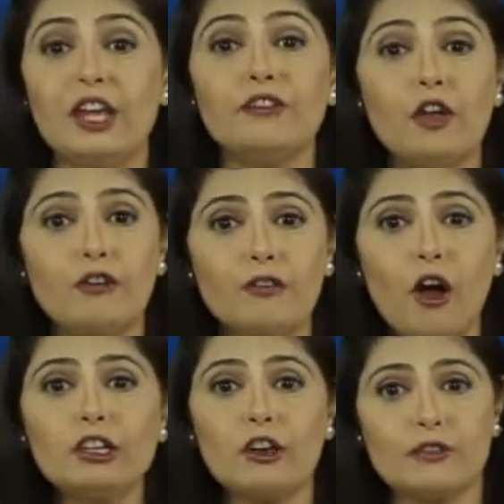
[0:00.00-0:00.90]
If you're
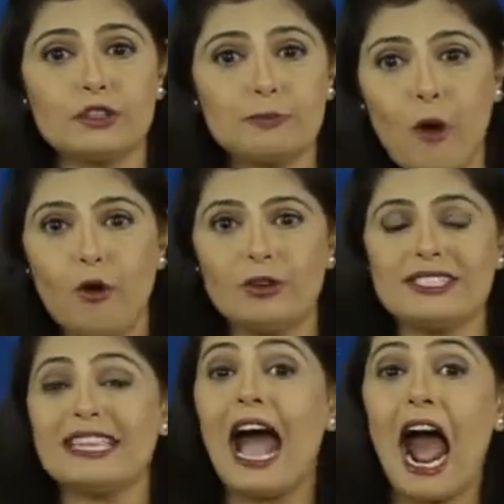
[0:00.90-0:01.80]
fond of
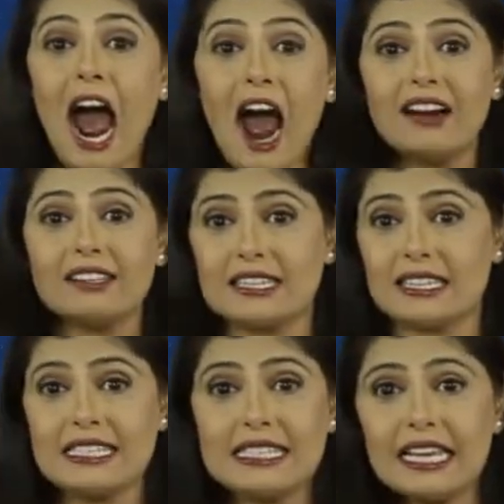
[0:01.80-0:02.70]
sports, arts,
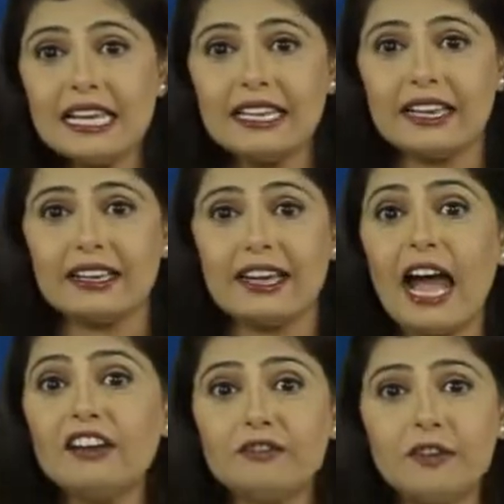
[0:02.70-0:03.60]
singing,
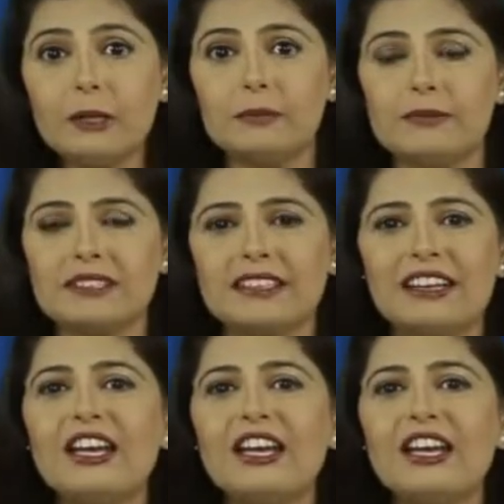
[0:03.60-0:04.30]
and films,